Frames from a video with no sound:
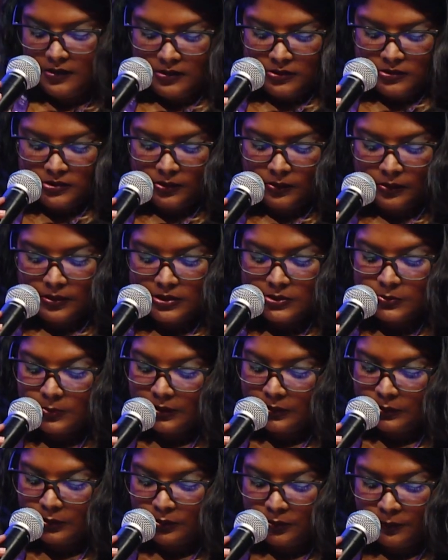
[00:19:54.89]
So I just
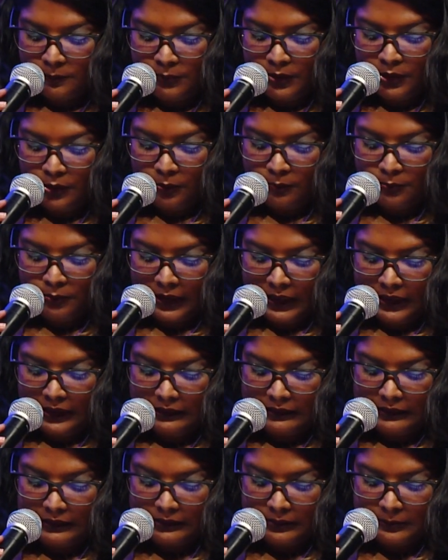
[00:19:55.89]
wanted to pick your brain
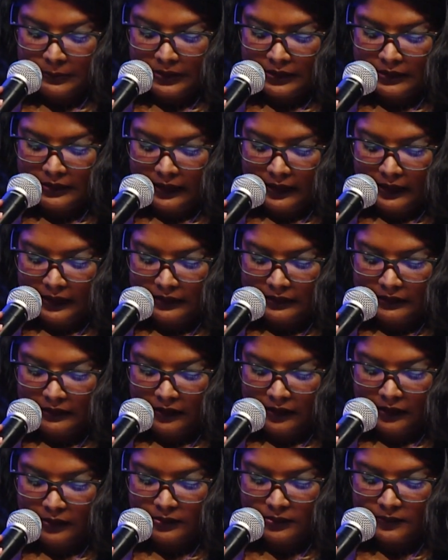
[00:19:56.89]
a little bit
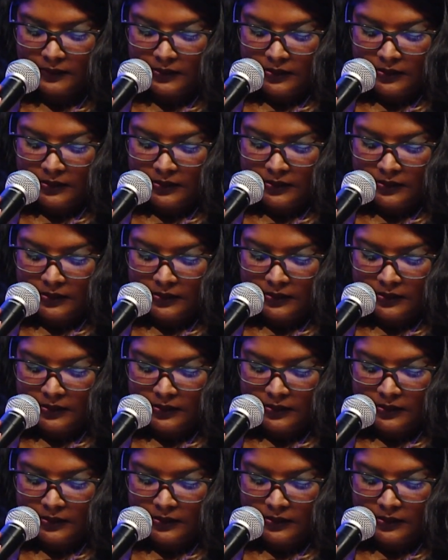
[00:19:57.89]
and